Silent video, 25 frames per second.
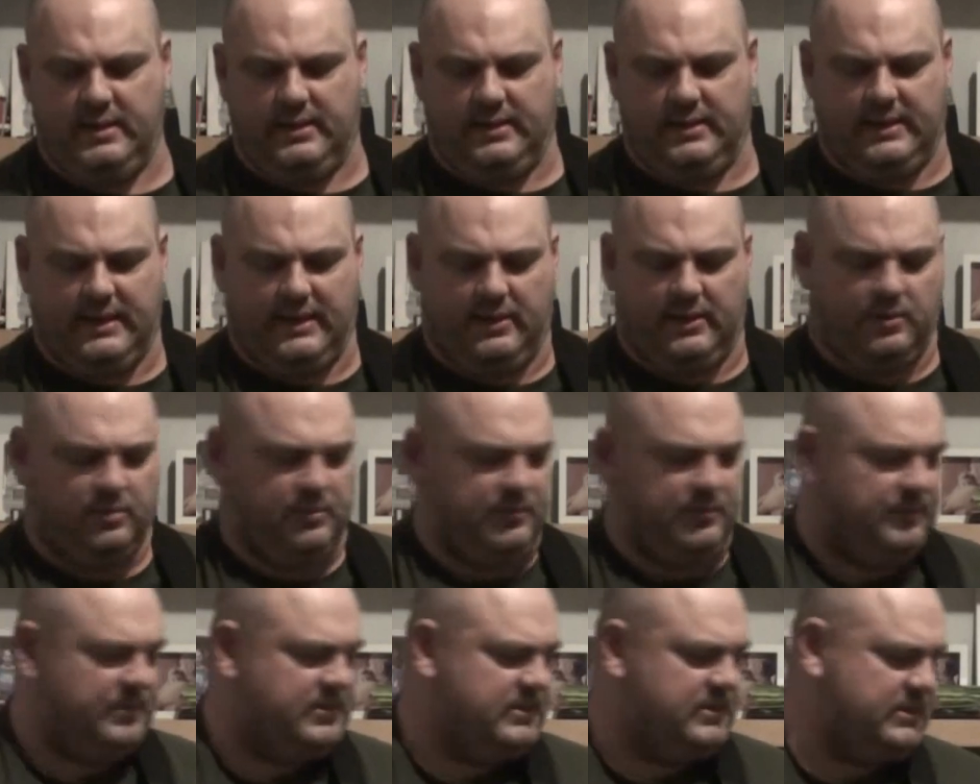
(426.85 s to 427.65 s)

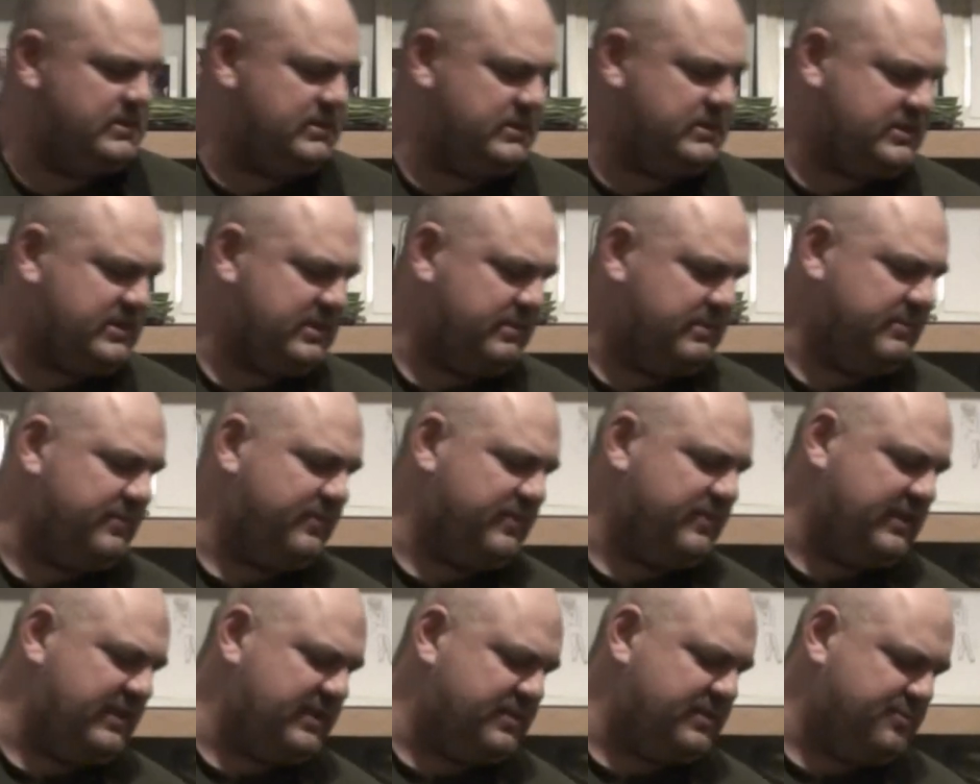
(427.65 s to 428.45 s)
Now, some
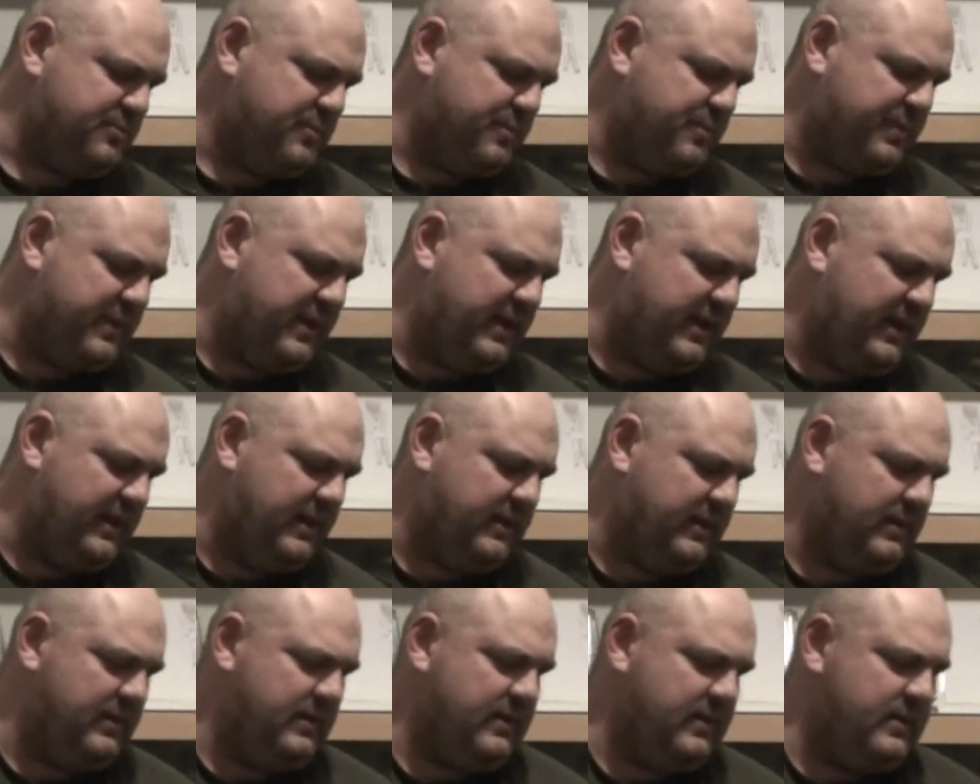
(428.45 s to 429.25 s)
of this will
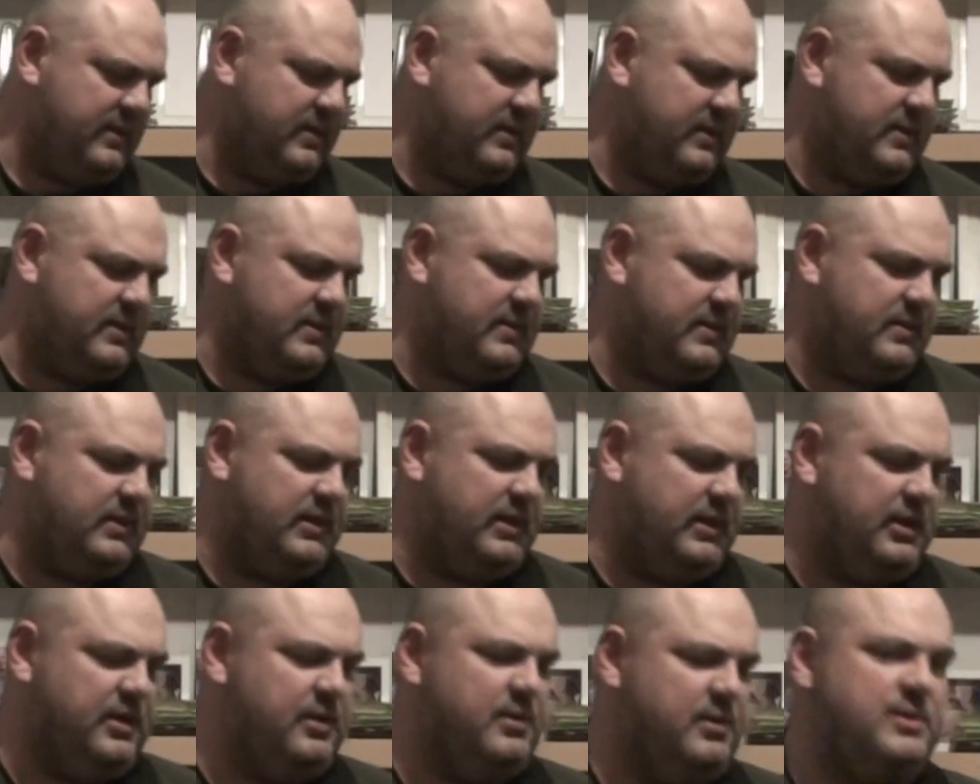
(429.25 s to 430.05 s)
be
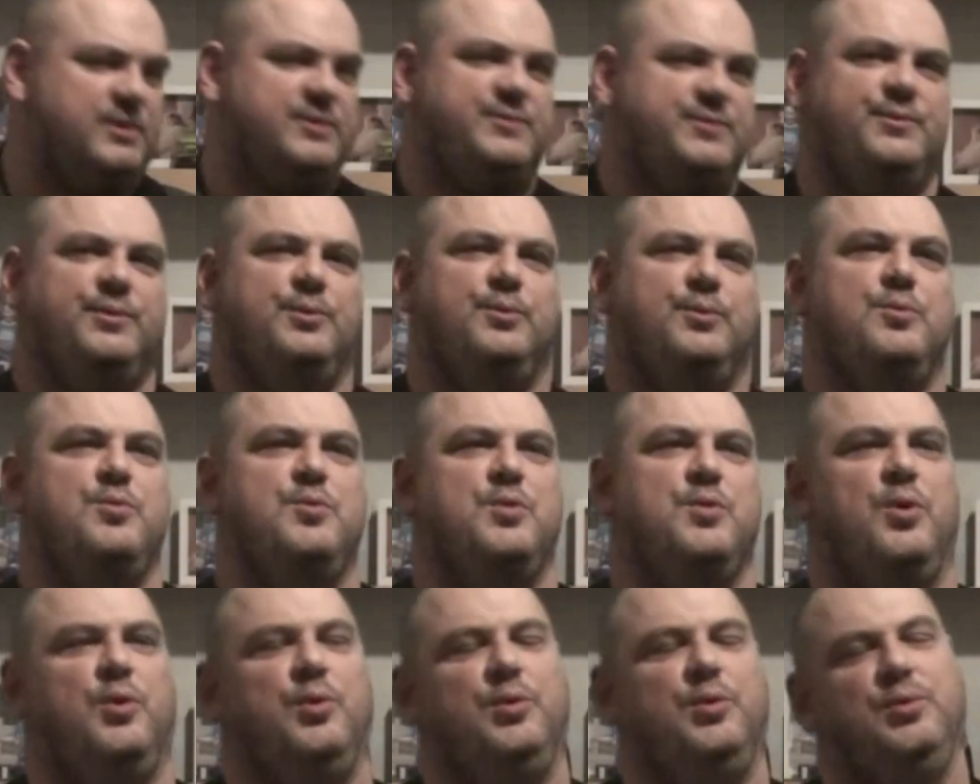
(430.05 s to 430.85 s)

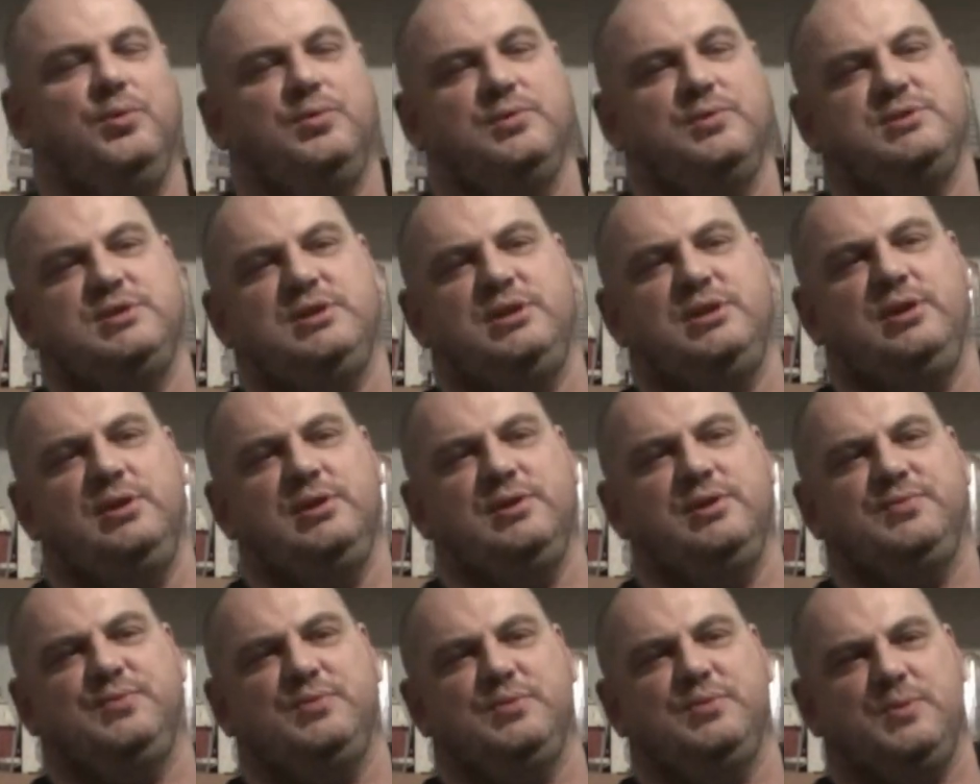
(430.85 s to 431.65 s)
useful or not so
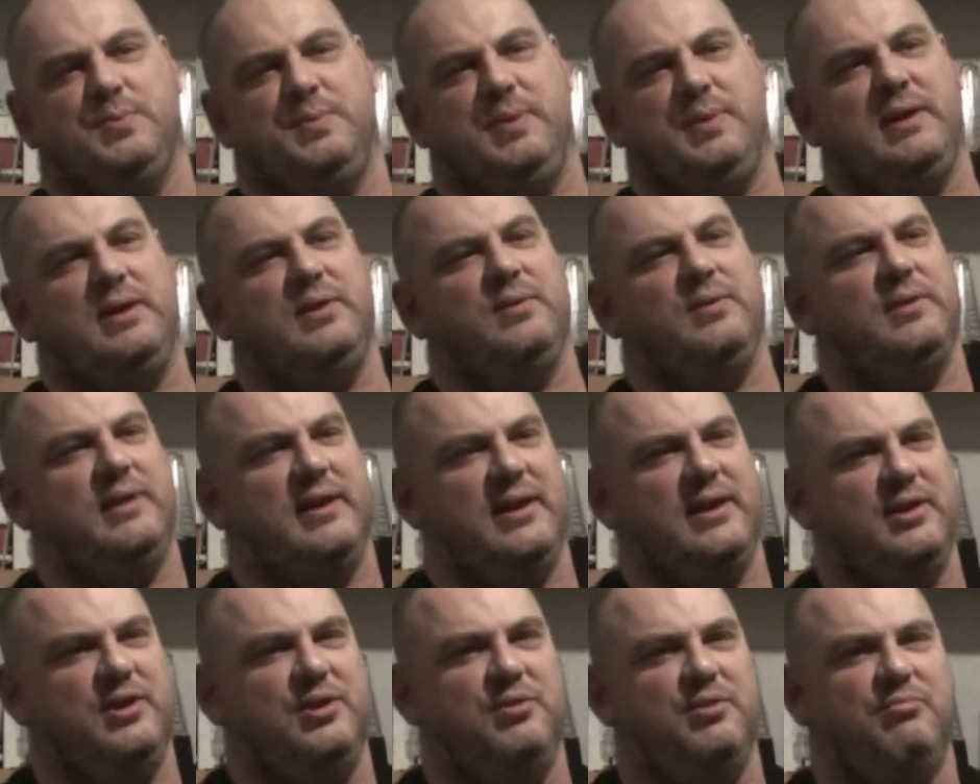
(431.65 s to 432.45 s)
useful depending on
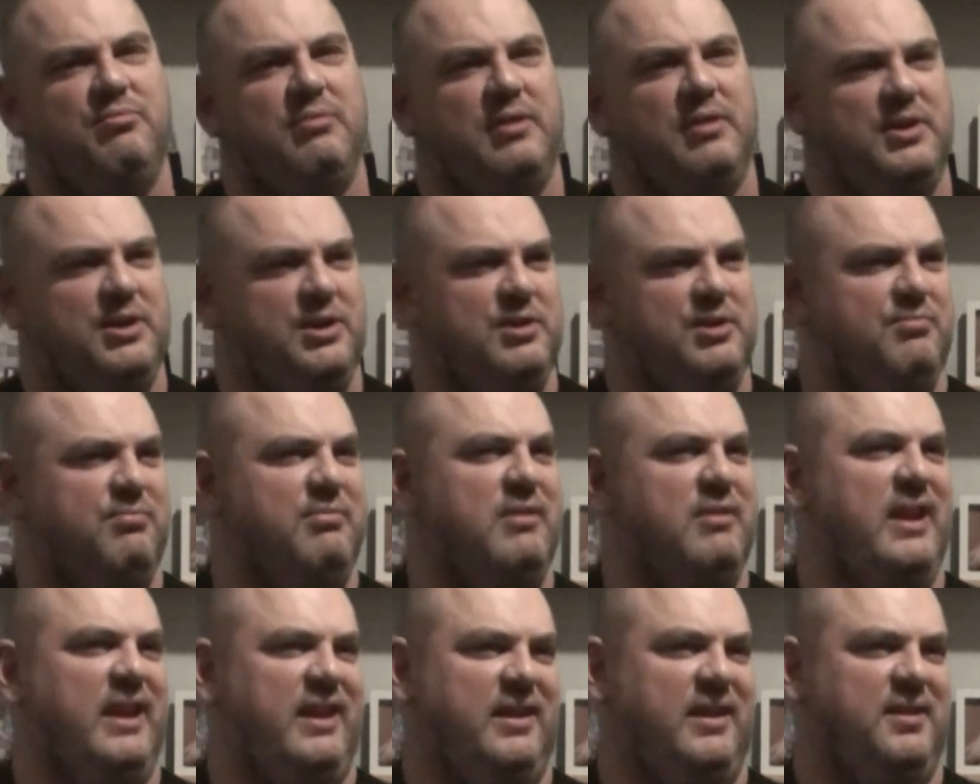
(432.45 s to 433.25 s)
how you run your
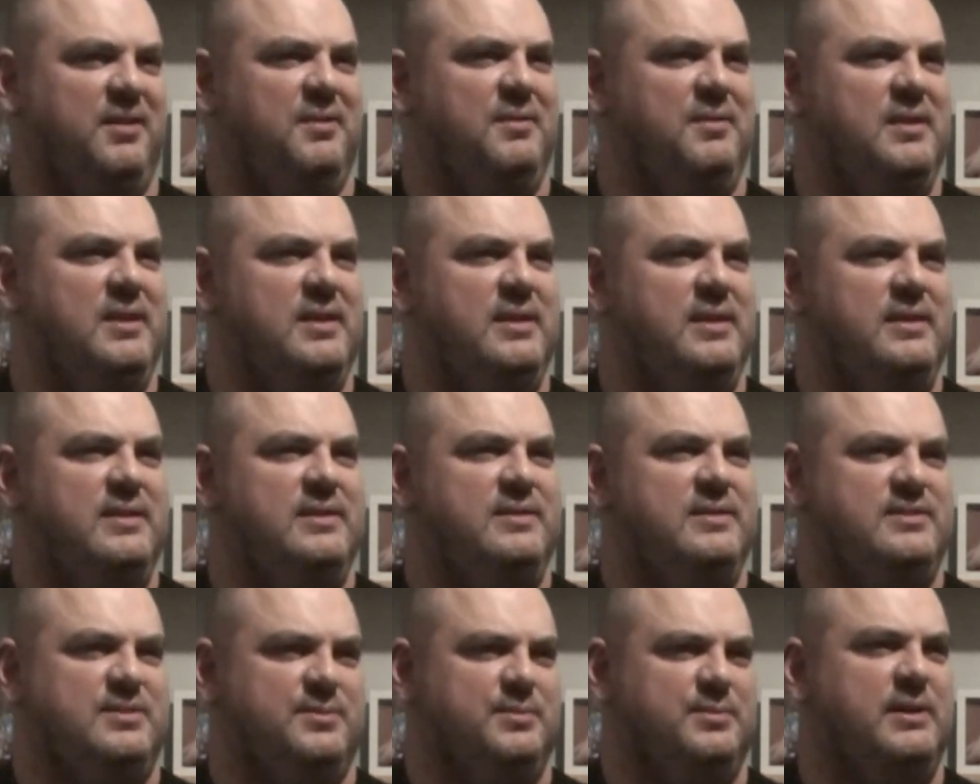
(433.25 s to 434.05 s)
rig.
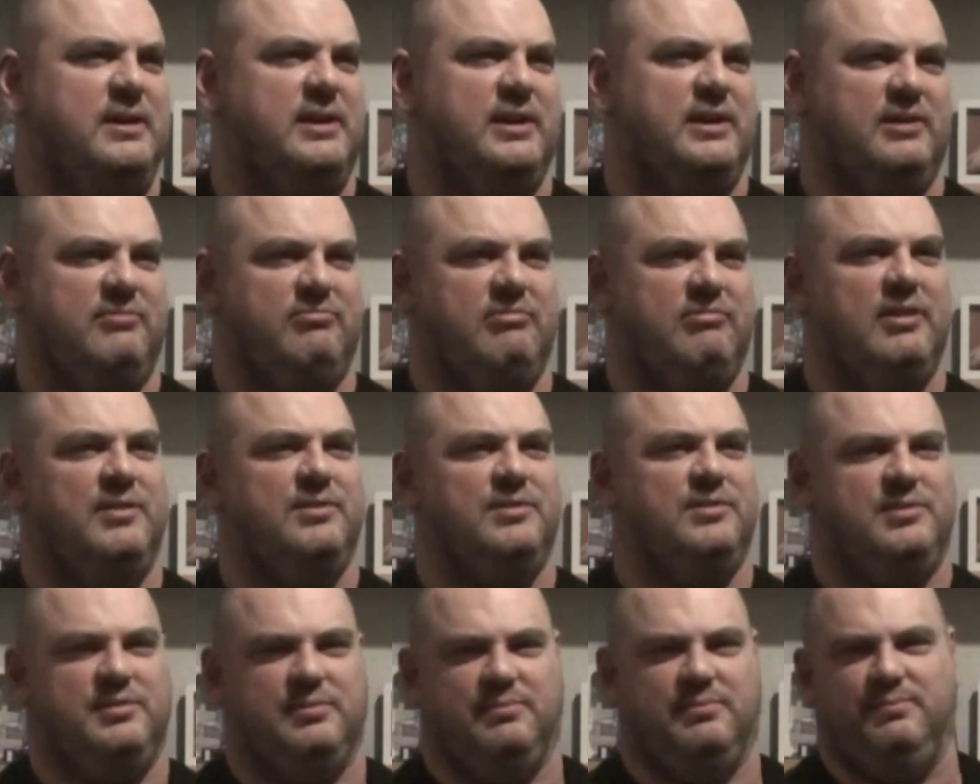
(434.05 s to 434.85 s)
So we're going to
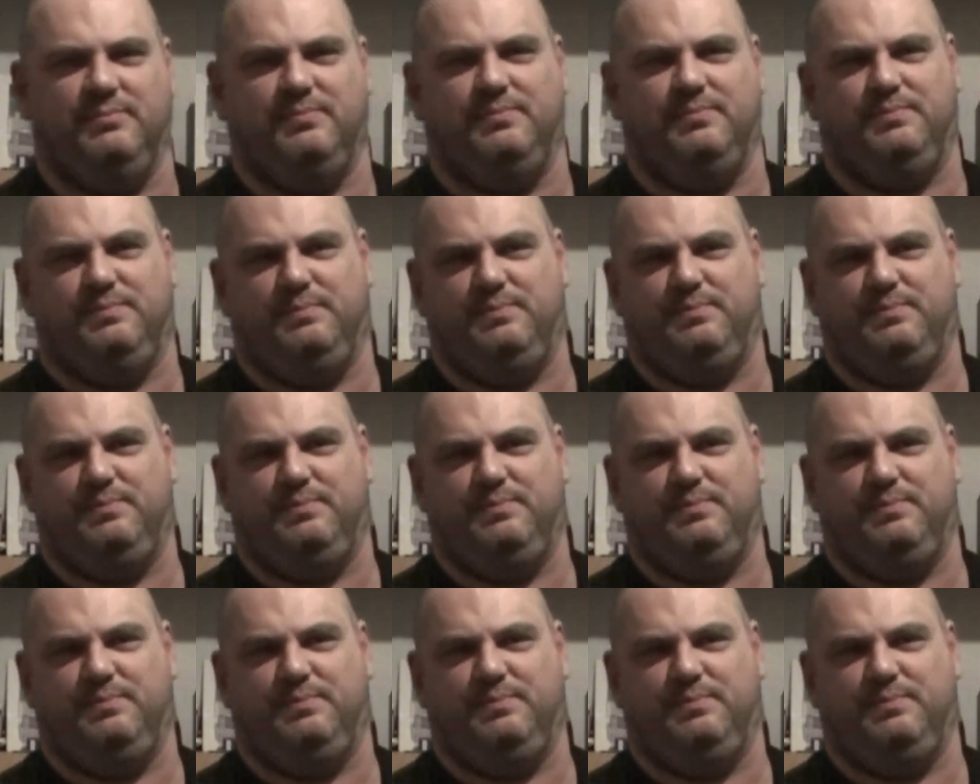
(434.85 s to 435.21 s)
run a